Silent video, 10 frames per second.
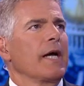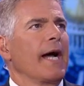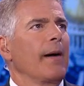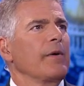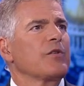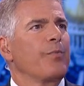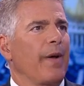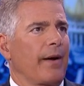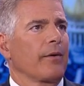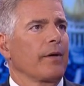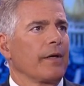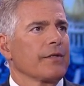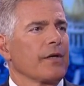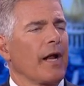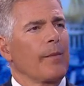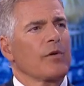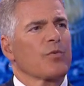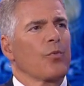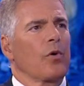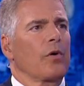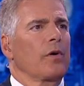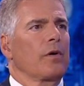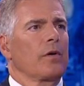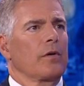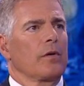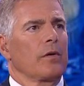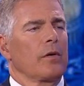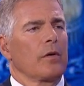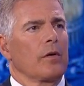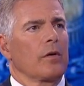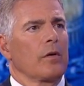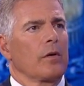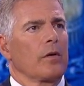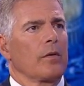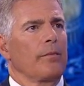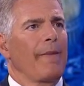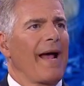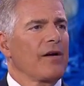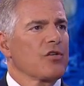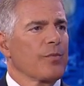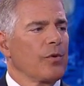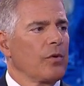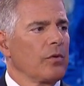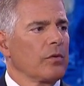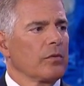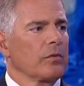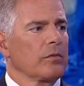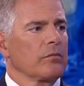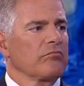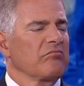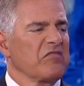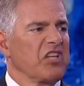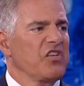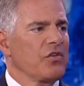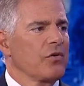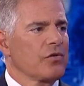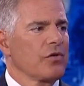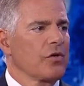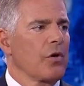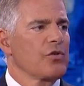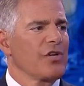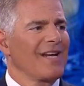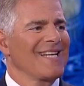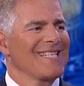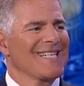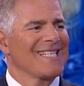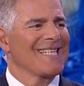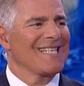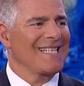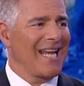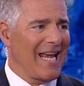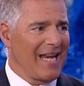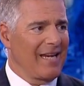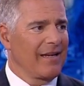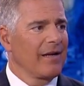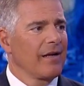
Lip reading: How much better is it? How much more manageable, easier to negotiate is it today